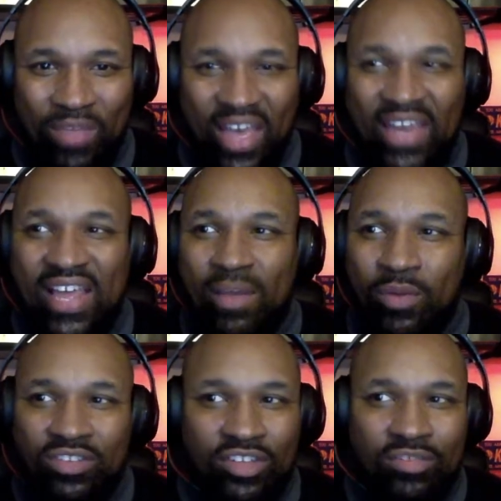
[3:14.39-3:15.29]
And they
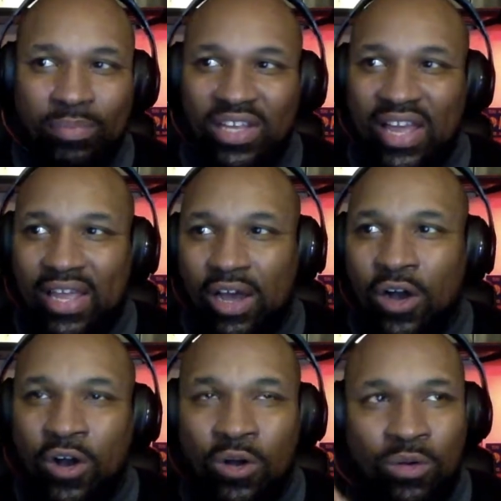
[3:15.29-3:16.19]
would just be like,
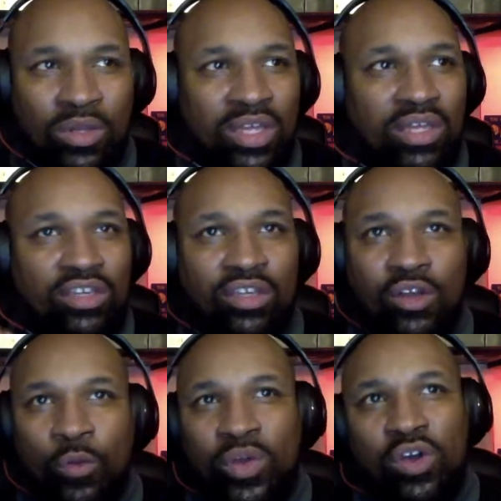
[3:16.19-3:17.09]
oh, we're
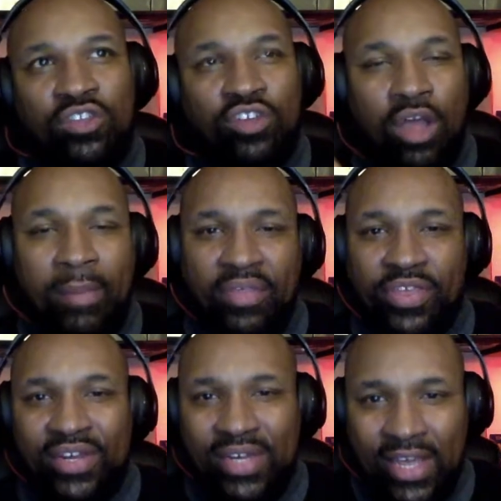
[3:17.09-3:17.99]
going to talk about the
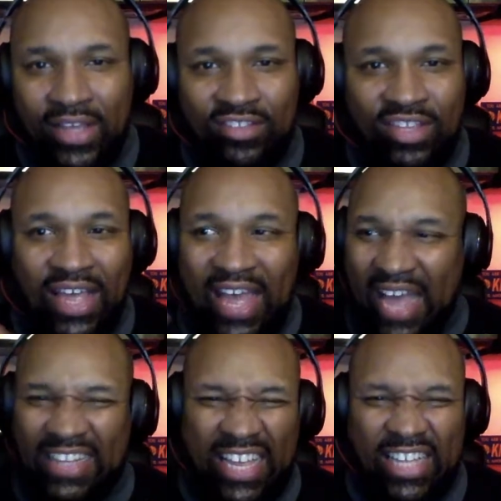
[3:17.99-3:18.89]
Knicks
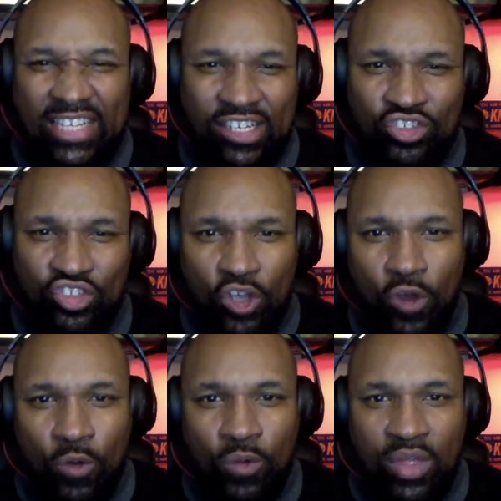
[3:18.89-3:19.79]
at the end of the show.